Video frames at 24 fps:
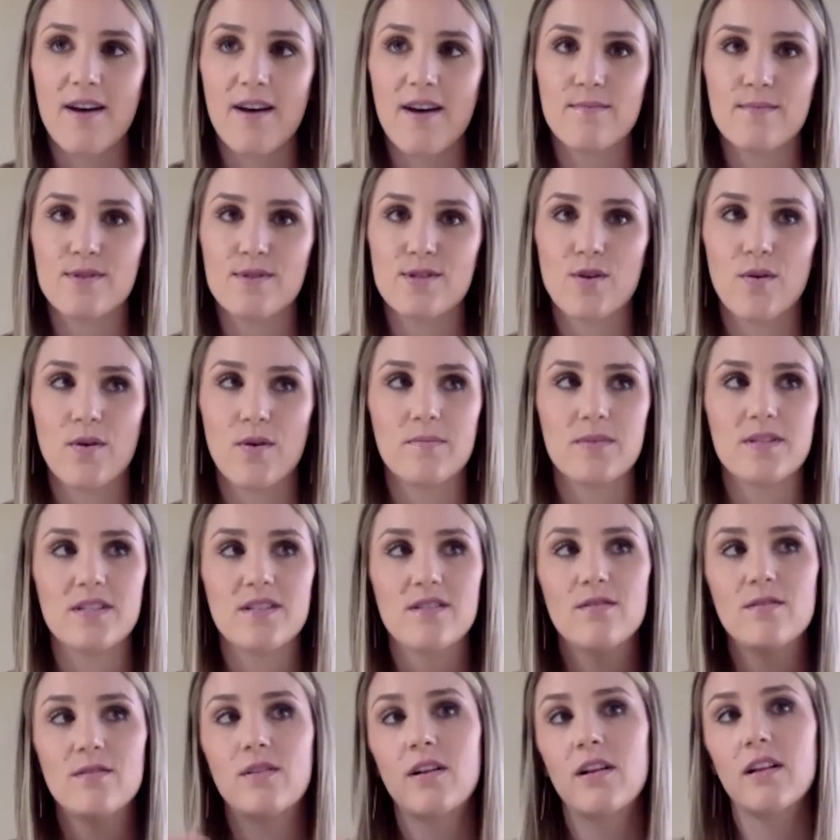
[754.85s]
So I'm
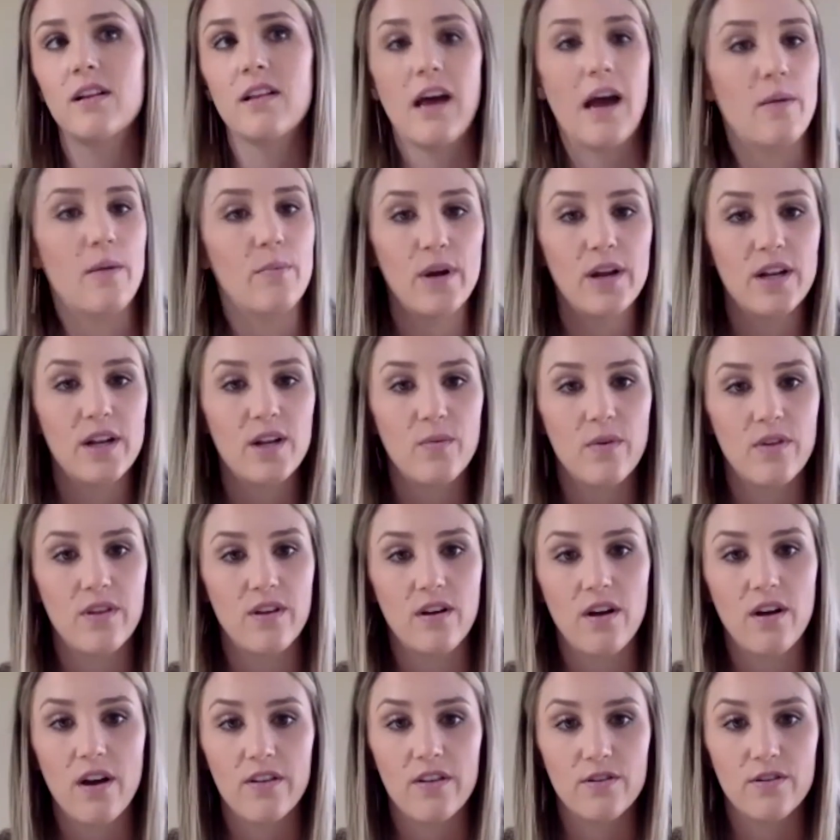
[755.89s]
still collaborating with their
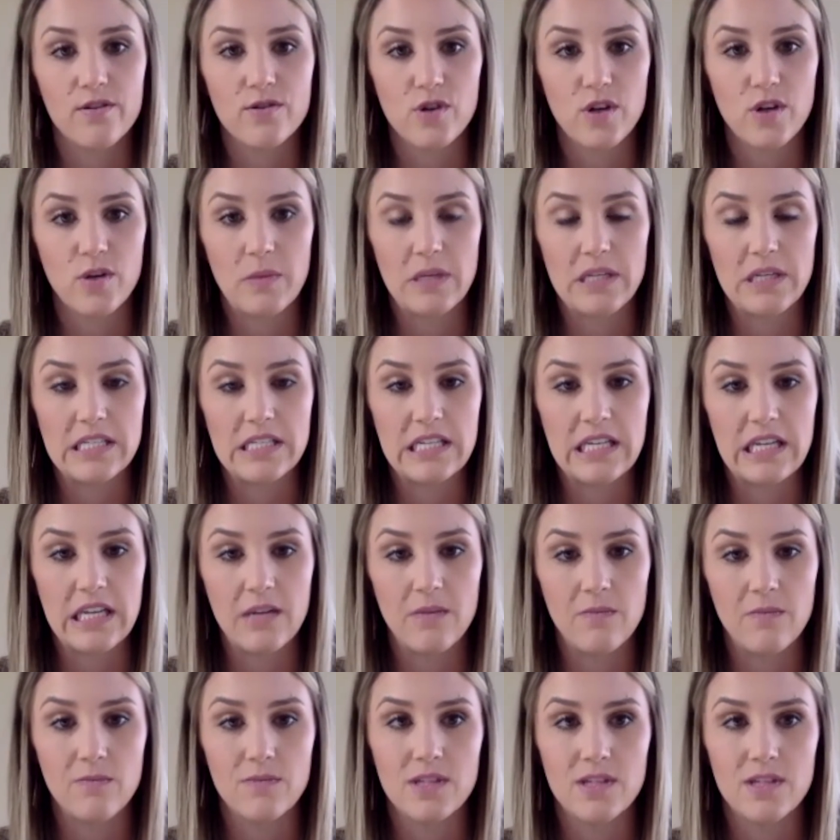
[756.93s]
other treatment teams.